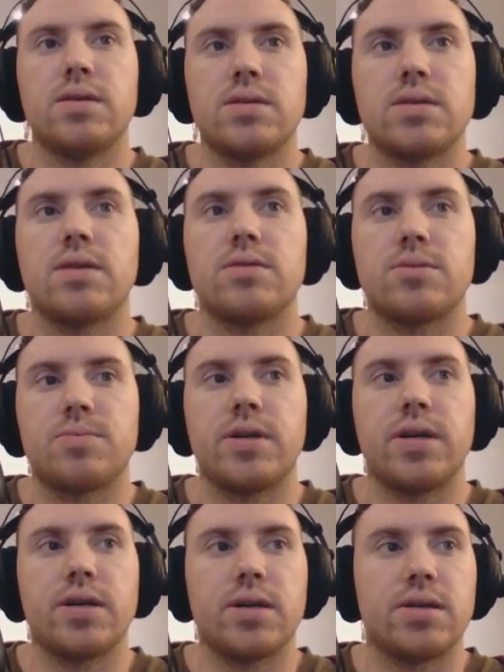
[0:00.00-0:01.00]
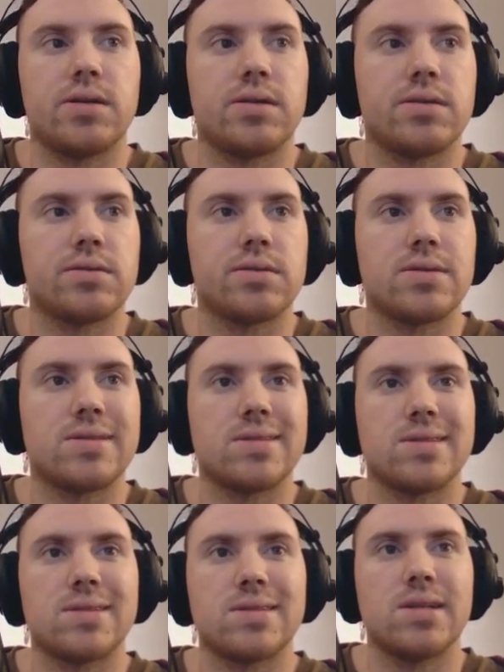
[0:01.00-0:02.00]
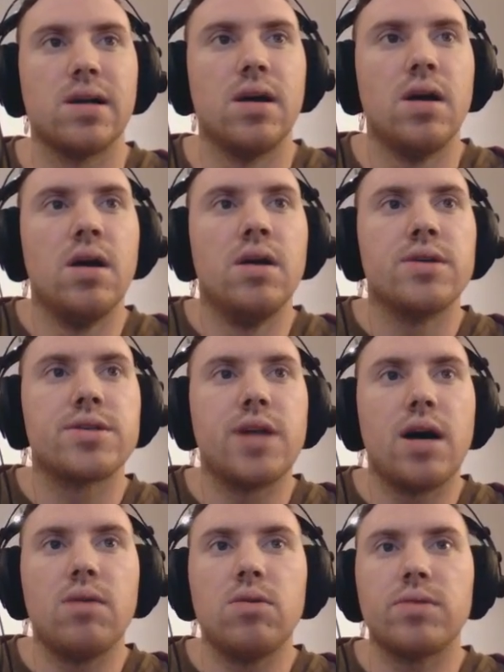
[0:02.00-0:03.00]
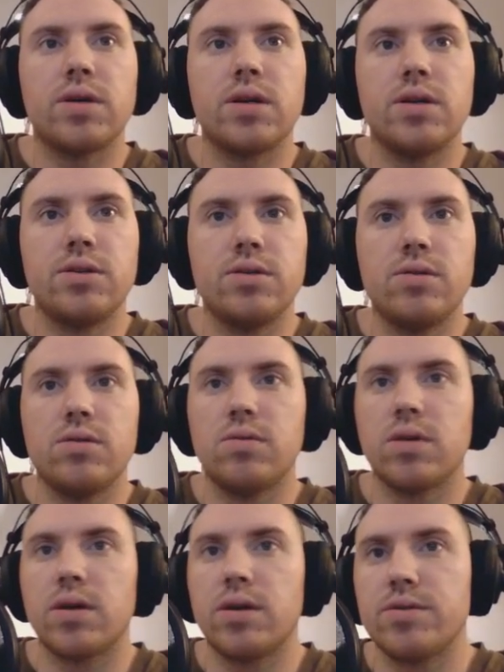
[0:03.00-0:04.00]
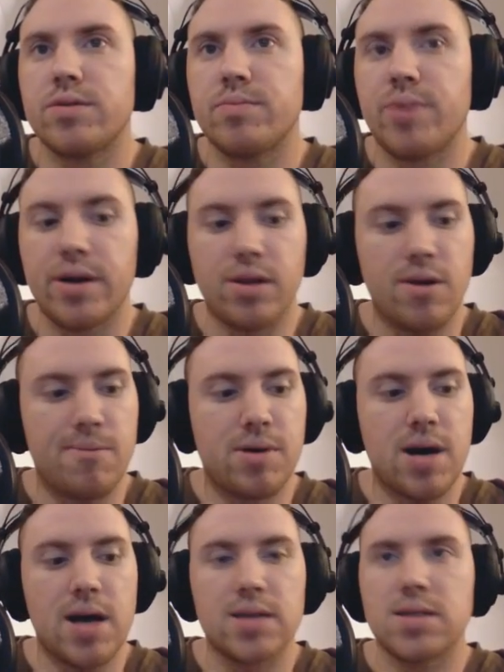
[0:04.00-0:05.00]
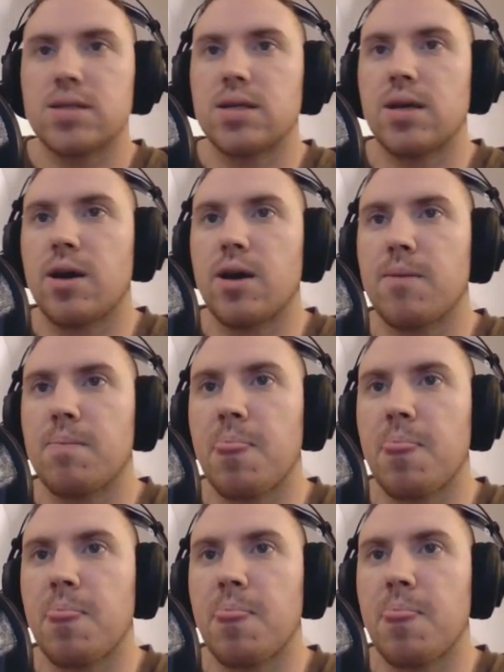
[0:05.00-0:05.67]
Sounds pretty good. So now what we're going to do some parallel processing here,